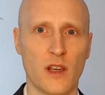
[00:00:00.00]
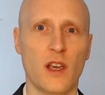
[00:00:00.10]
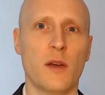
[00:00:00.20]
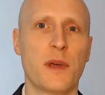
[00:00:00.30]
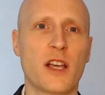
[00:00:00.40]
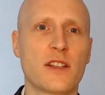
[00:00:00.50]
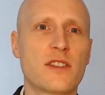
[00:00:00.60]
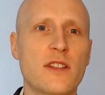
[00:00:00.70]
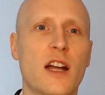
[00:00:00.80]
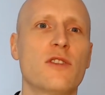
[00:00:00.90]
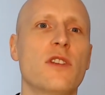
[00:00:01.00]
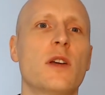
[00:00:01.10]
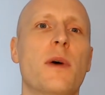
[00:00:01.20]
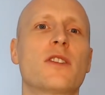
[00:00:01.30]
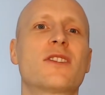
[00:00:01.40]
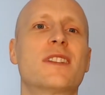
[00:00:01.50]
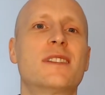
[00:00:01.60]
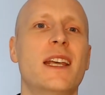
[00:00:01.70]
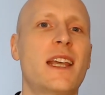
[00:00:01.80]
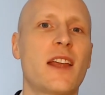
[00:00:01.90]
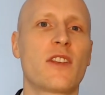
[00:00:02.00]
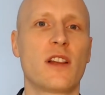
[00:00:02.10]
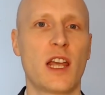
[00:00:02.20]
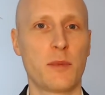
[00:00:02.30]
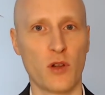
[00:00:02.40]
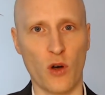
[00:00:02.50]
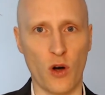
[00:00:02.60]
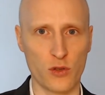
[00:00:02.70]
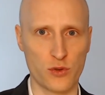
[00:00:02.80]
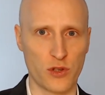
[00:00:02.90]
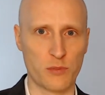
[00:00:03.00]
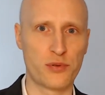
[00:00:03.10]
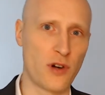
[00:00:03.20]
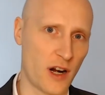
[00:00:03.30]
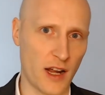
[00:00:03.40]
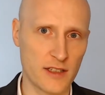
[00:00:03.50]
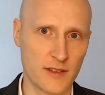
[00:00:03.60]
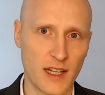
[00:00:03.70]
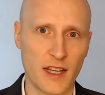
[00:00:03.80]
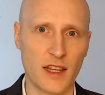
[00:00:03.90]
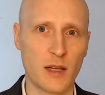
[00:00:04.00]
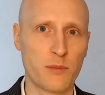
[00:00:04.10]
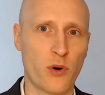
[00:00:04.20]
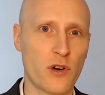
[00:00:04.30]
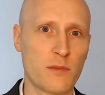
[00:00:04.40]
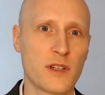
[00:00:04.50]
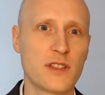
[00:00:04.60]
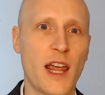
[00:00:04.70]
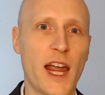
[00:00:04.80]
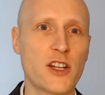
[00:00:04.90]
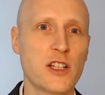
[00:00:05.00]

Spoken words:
Because it's not only about sticking the label onto the product, the importer must actually